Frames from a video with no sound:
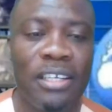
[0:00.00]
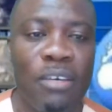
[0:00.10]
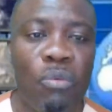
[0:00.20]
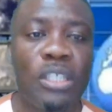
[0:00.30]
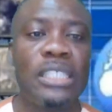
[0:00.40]

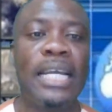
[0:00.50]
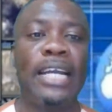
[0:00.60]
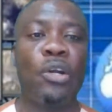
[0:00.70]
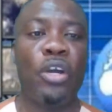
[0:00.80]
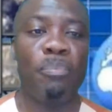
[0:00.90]
One thing I
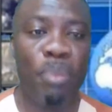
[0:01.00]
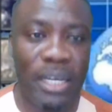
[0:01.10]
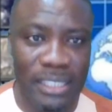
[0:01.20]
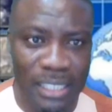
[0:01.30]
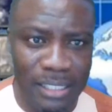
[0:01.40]
know in
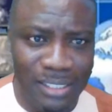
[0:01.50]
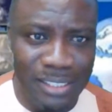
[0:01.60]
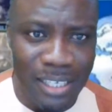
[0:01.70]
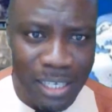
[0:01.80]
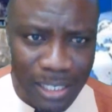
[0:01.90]
politics,
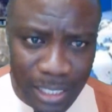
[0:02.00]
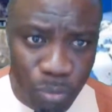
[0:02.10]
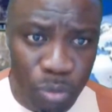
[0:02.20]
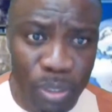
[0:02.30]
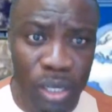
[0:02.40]
there
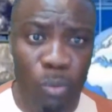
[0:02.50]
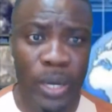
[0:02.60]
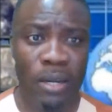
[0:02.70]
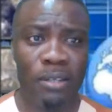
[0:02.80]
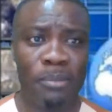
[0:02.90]
will be a
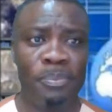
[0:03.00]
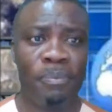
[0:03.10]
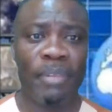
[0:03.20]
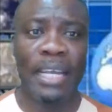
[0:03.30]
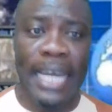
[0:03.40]
winner.
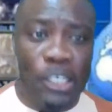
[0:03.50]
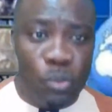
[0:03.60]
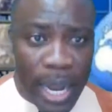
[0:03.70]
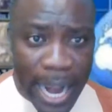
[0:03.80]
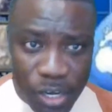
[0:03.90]
And that's
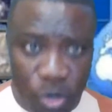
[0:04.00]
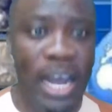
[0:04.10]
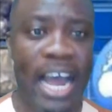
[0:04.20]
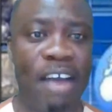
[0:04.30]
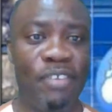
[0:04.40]
why I don't
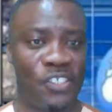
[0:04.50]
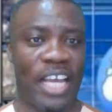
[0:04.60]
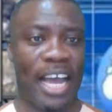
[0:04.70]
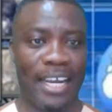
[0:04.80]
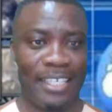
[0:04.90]
have a side.
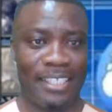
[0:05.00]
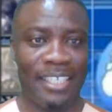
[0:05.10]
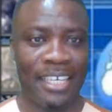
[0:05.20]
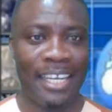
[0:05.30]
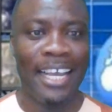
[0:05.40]

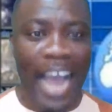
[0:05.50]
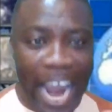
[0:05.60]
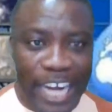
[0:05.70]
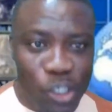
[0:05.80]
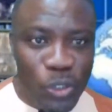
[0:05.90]

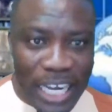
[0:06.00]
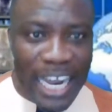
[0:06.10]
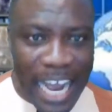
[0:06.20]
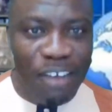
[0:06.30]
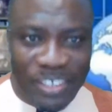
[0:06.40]
I do not
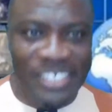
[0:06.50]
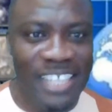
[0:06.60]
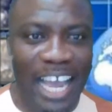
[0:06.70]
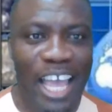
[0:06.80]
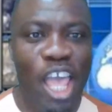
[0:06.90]
have a
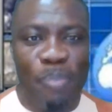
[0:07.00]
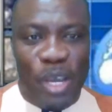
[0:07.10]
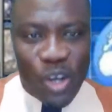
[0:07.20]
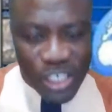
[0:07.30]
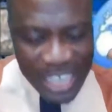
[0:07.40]
side,
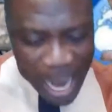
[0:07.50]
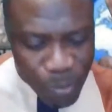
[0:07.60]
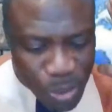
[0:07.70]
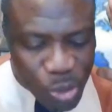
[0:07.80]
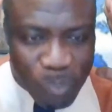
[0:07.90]
because I want to